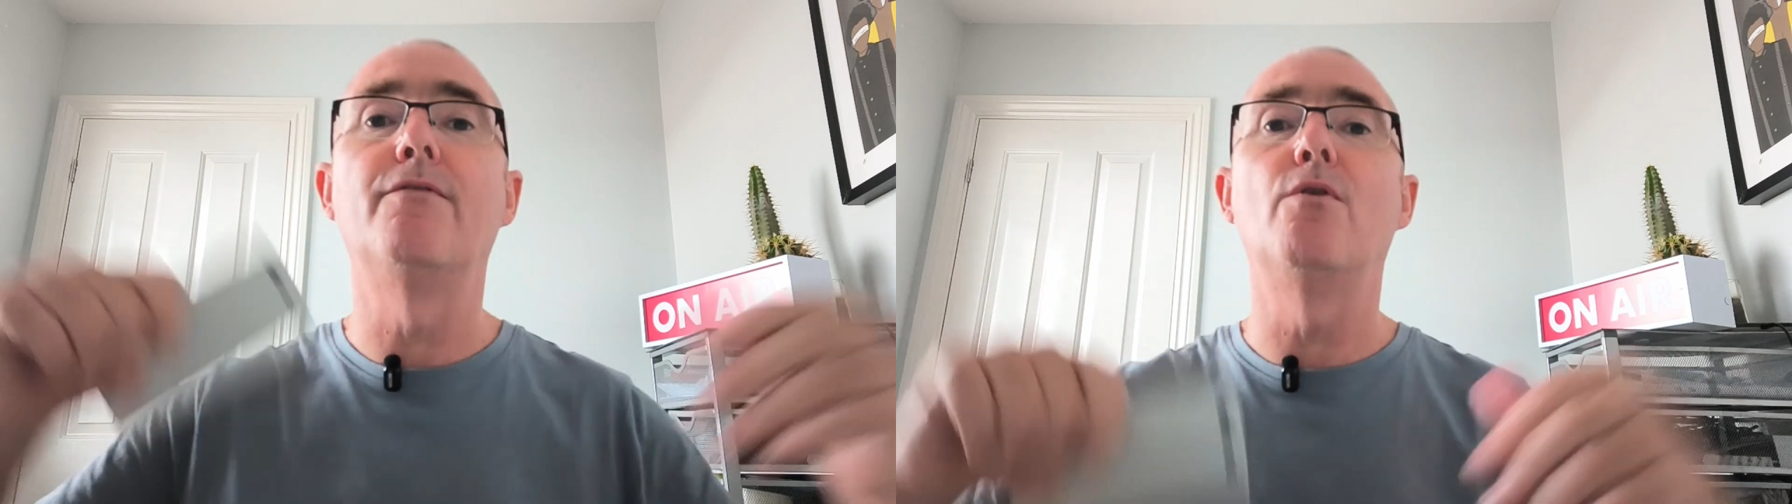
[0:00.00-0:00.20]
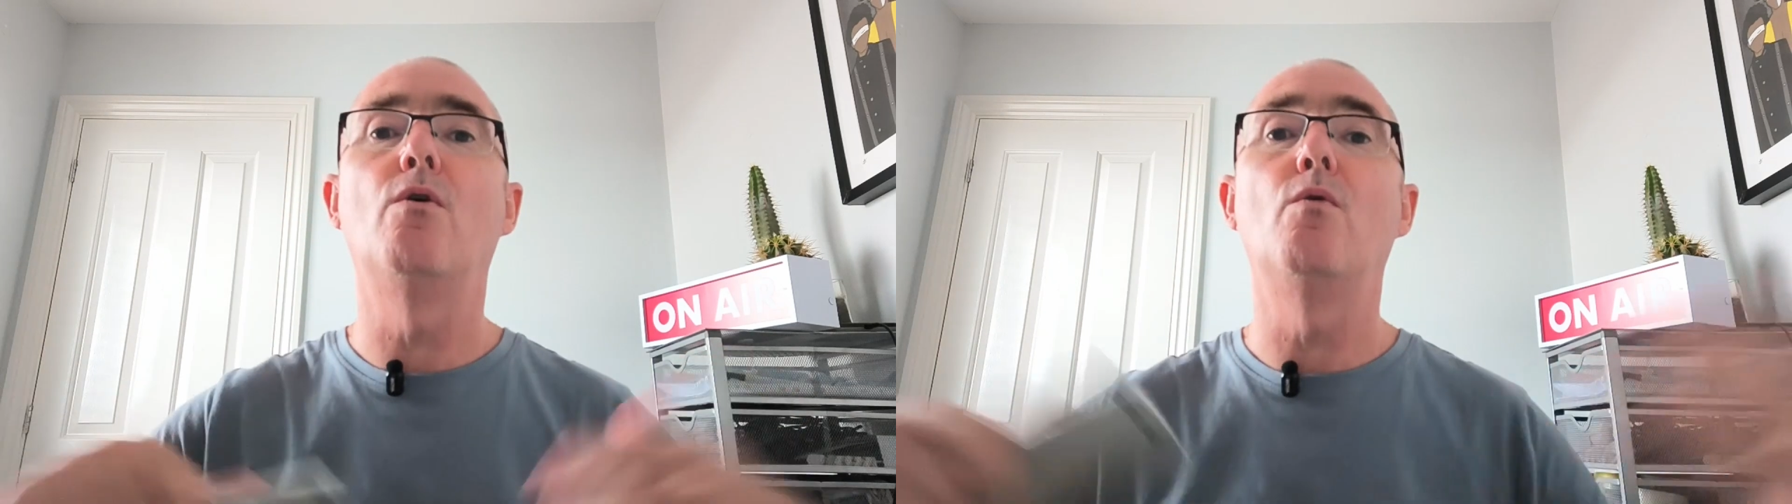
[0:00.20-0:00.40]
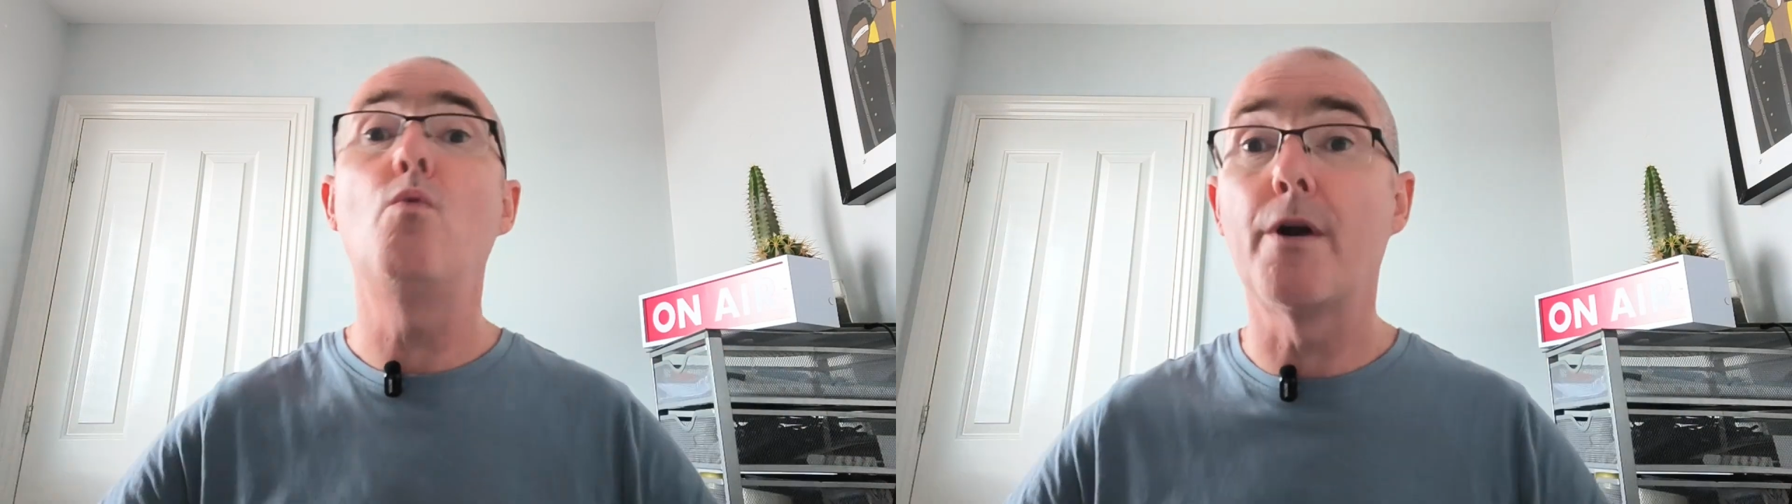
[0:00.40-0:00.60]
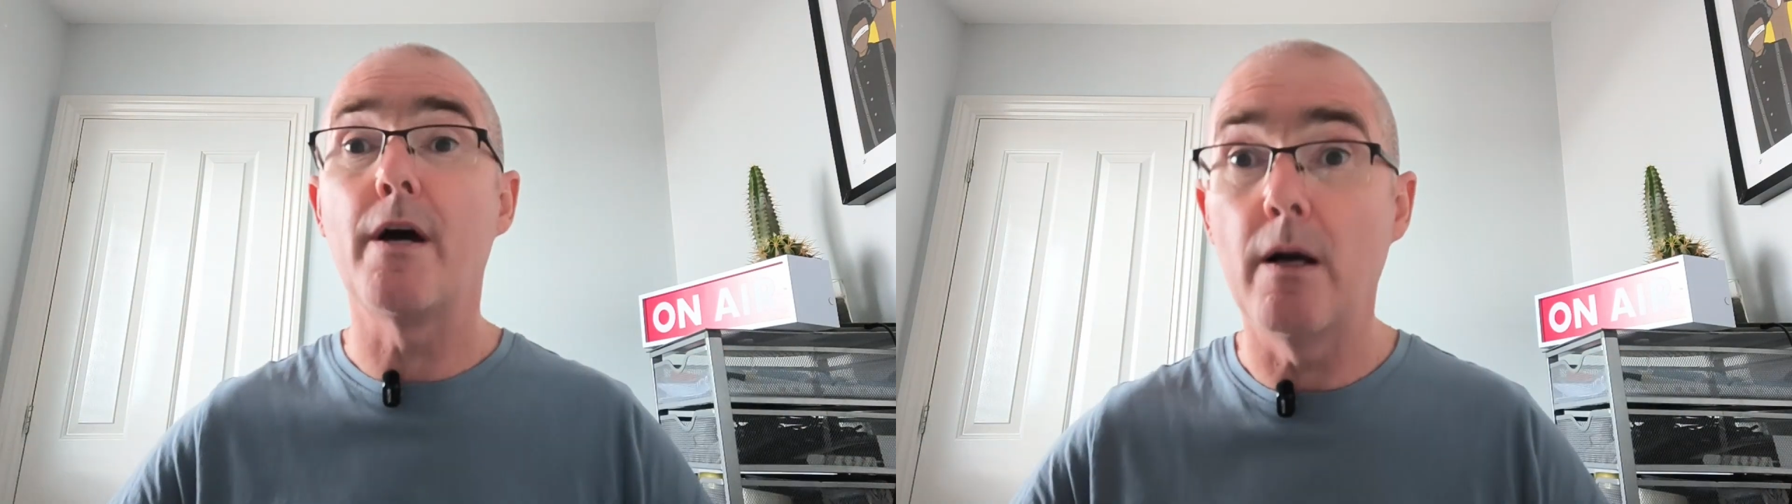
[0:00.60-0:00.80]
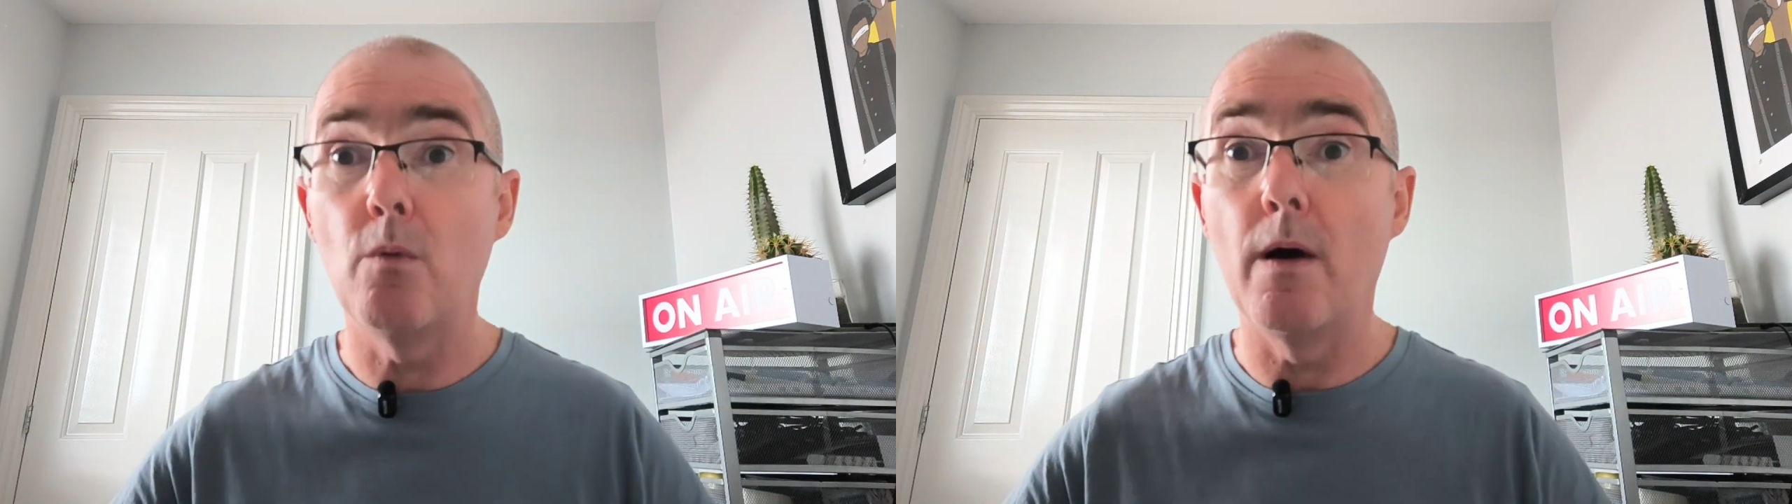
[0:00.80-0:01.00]
for what
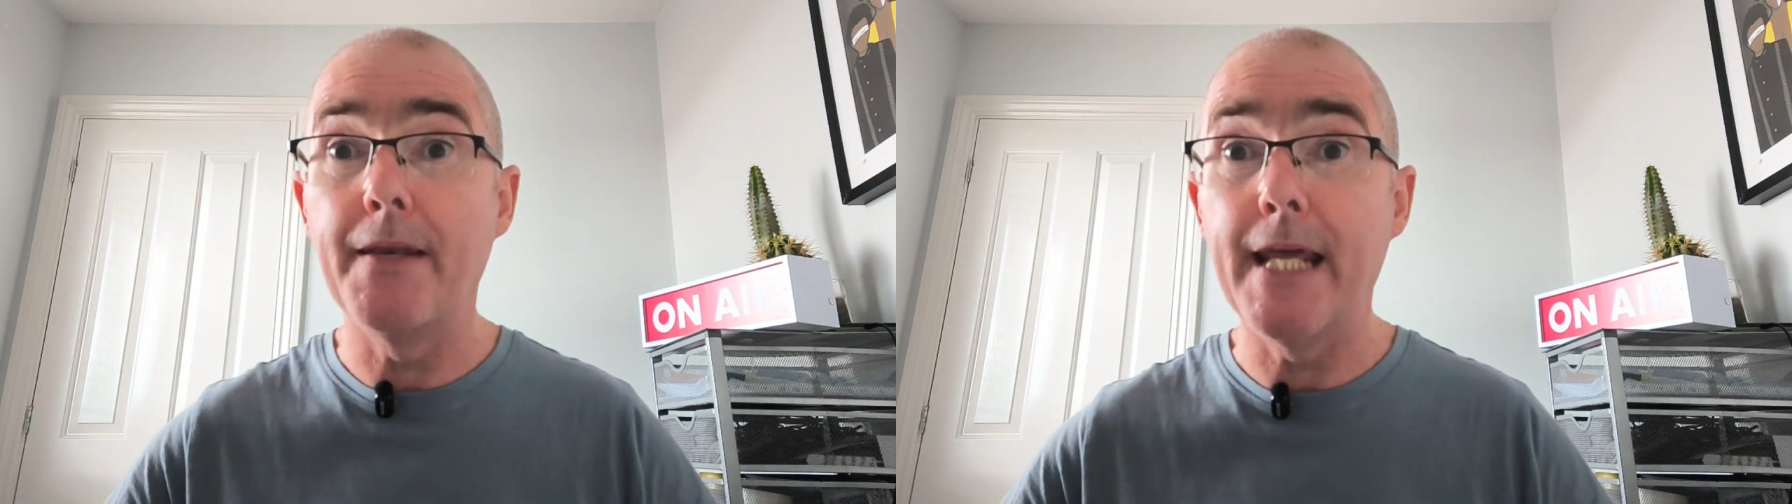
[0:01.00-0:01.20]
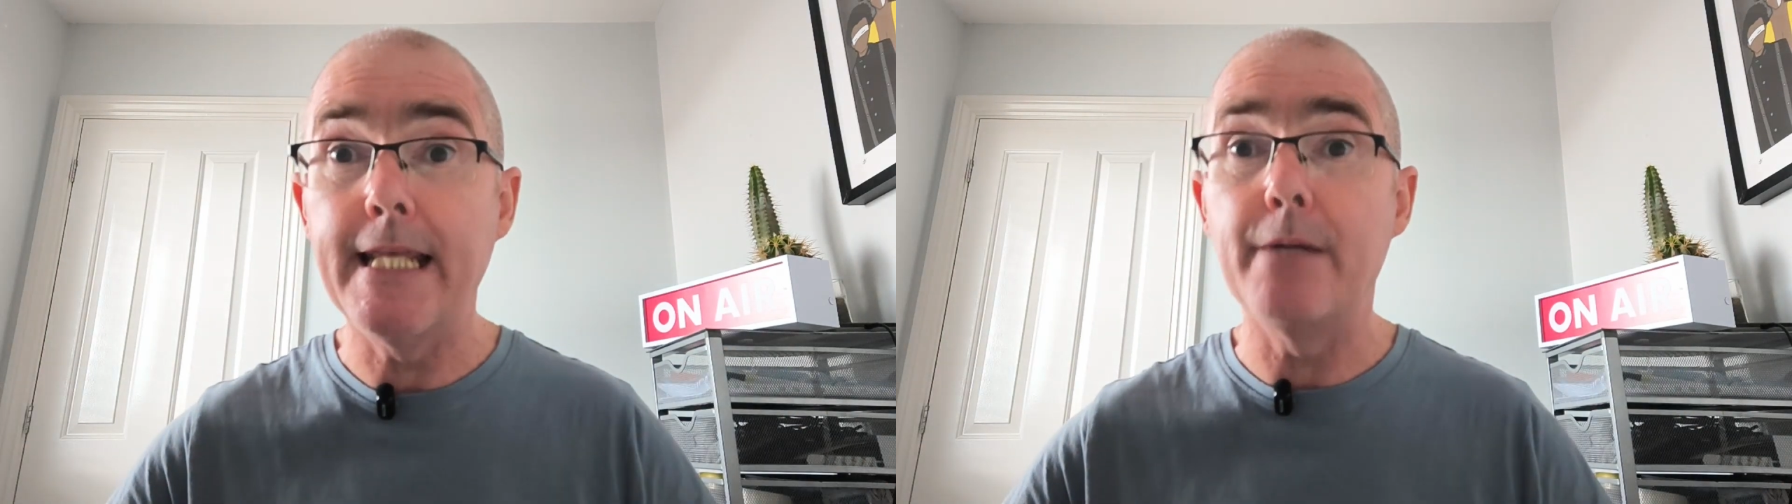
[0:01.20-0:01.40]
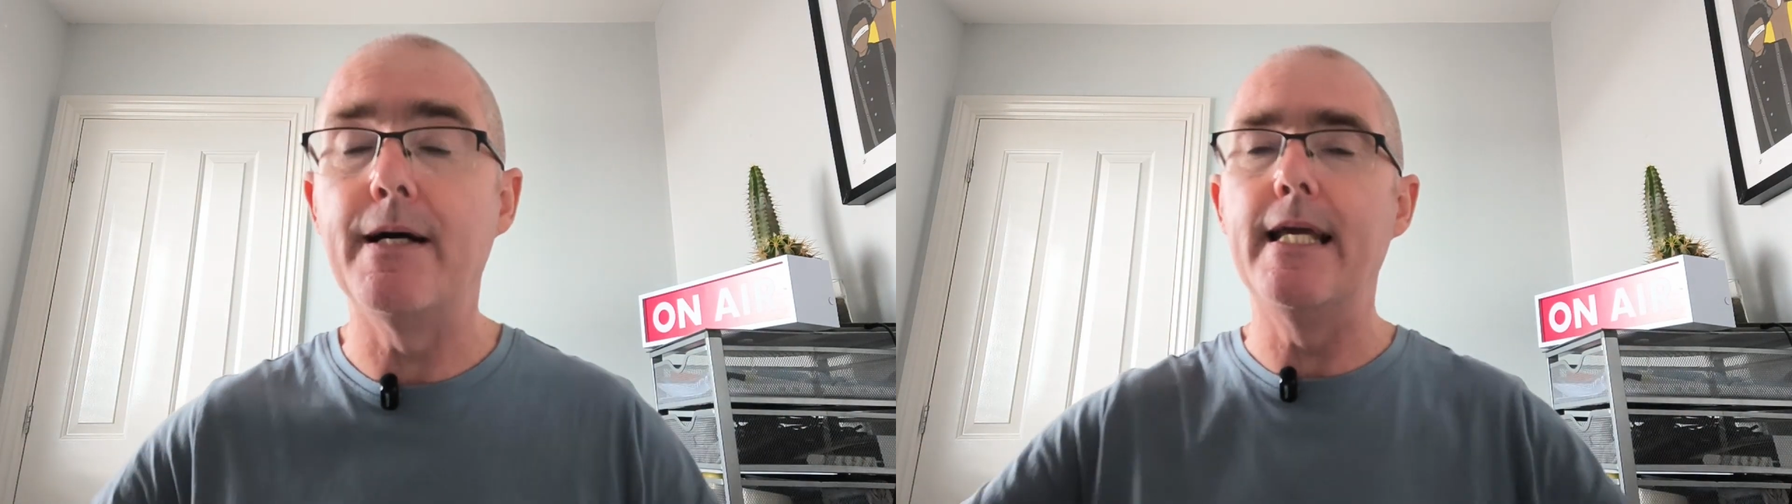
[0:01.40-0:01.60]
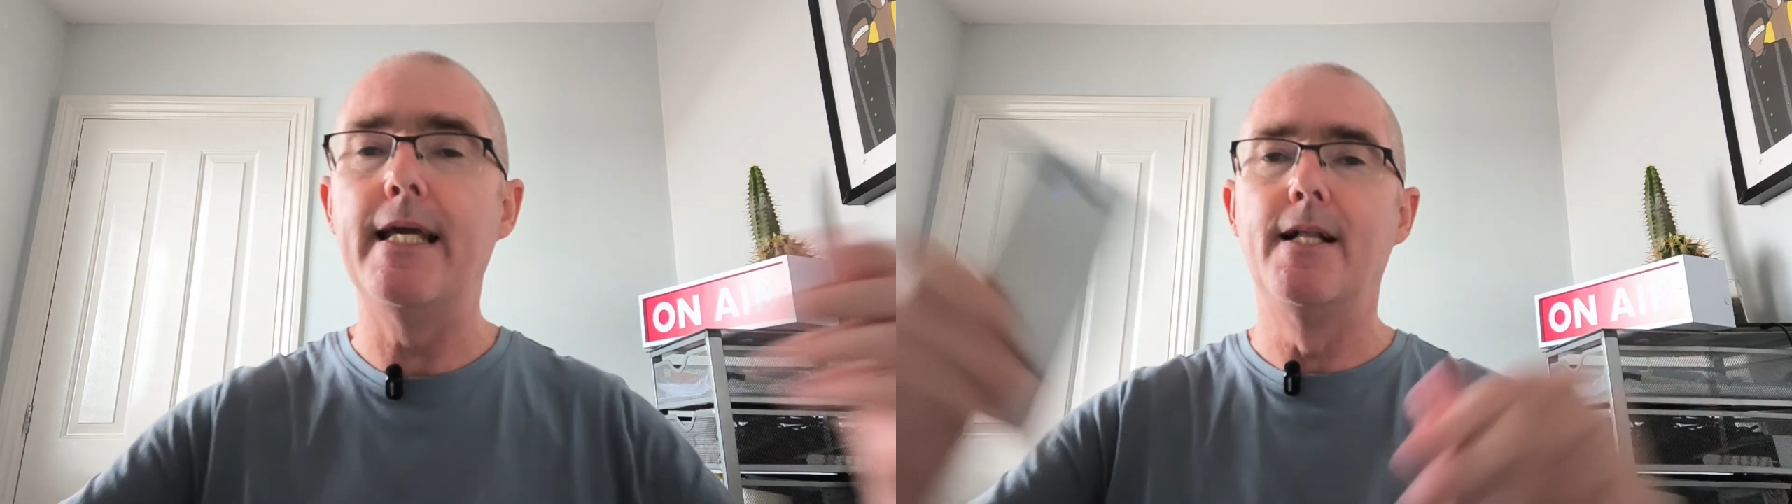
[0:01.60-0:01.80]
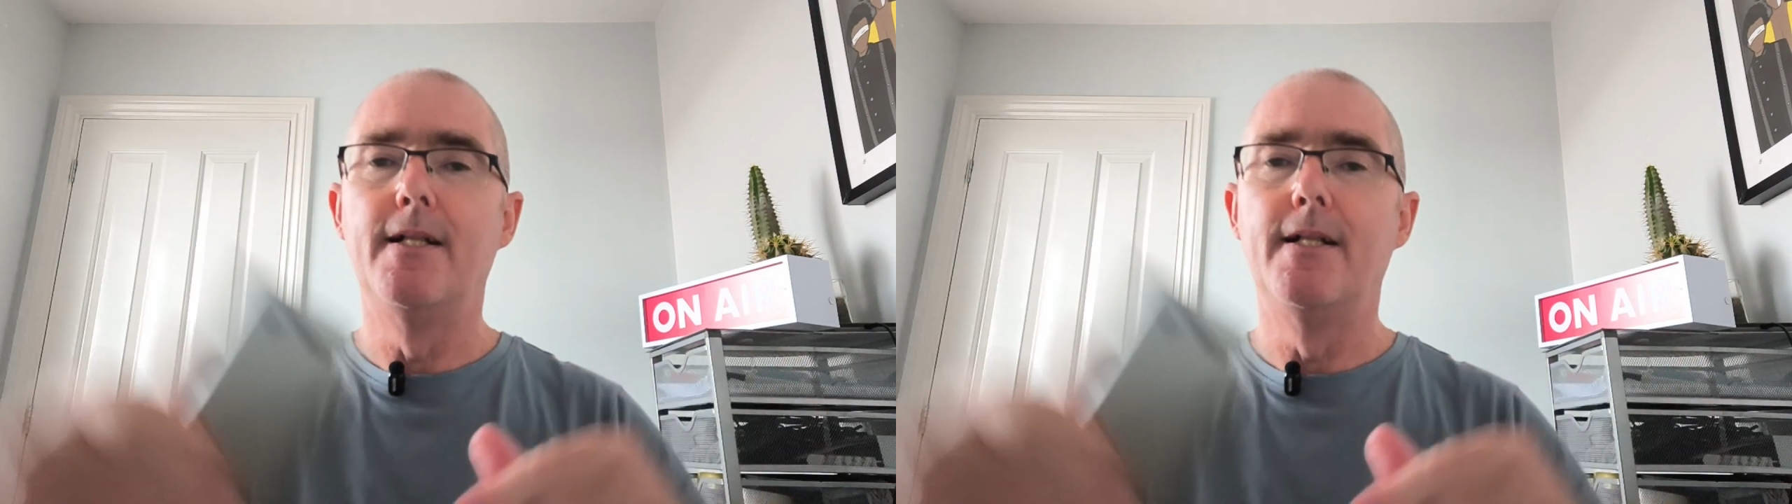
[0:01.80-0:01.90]
I want anyway.